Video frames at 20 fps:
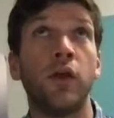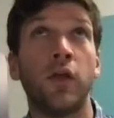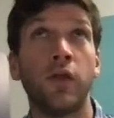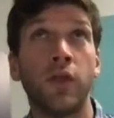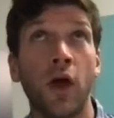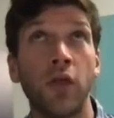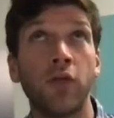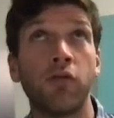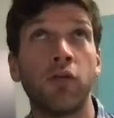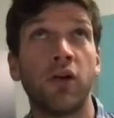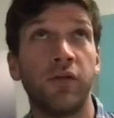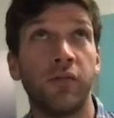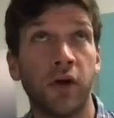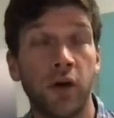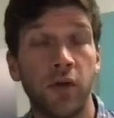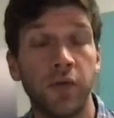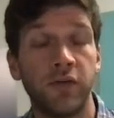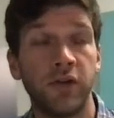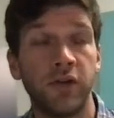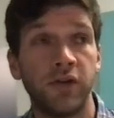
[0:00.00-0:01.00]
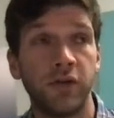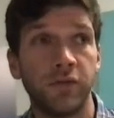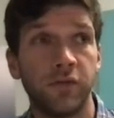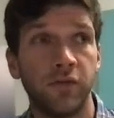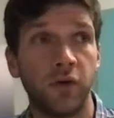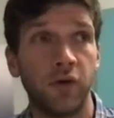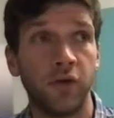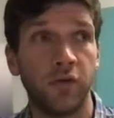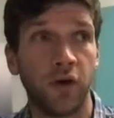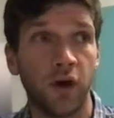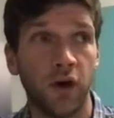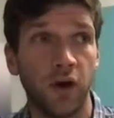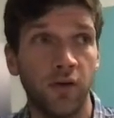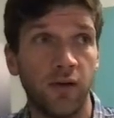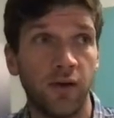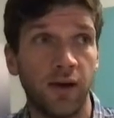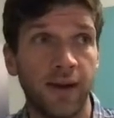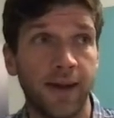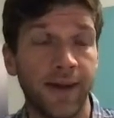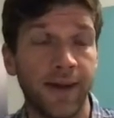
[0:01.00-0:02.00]
other advantage of
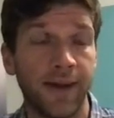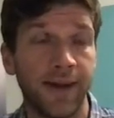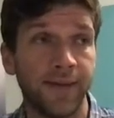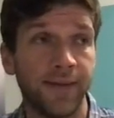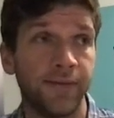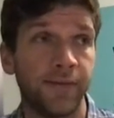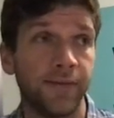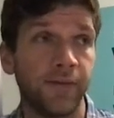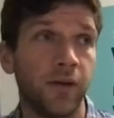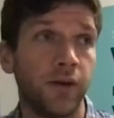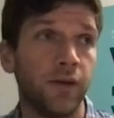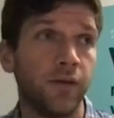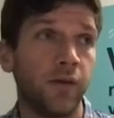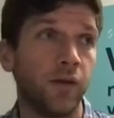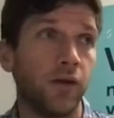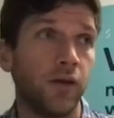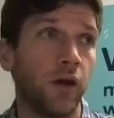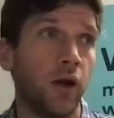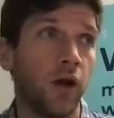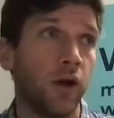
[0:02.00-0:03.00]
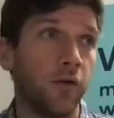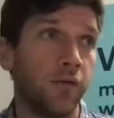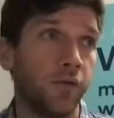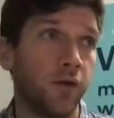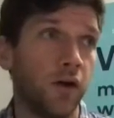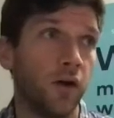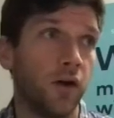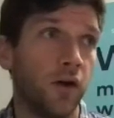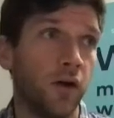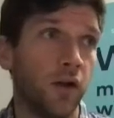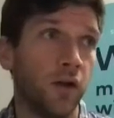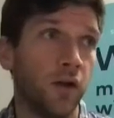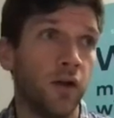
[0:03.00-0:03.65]
RLS that over